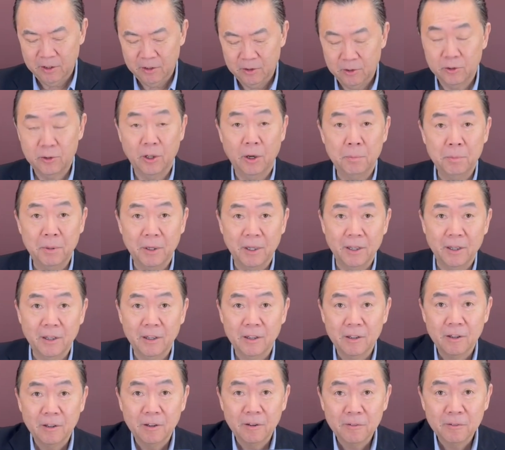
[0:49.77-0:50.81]
dropper
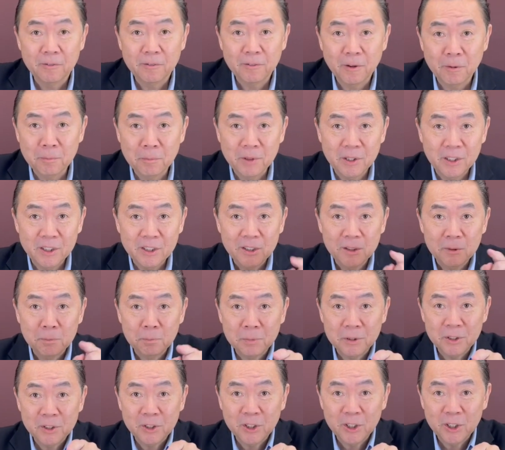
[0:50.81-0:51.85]
from this
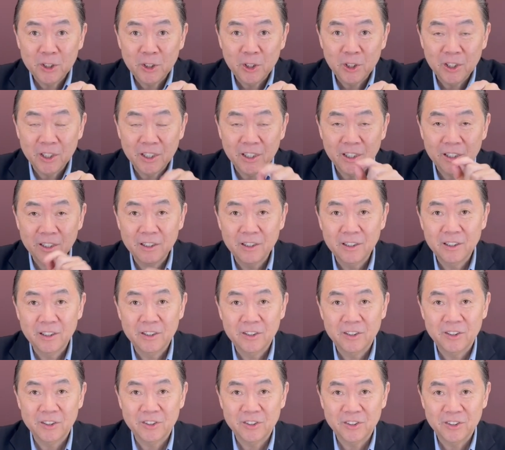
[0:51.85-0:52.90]
particular
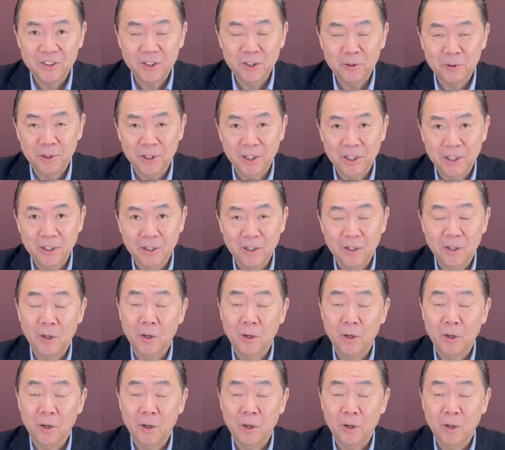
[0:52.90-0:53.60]
distillery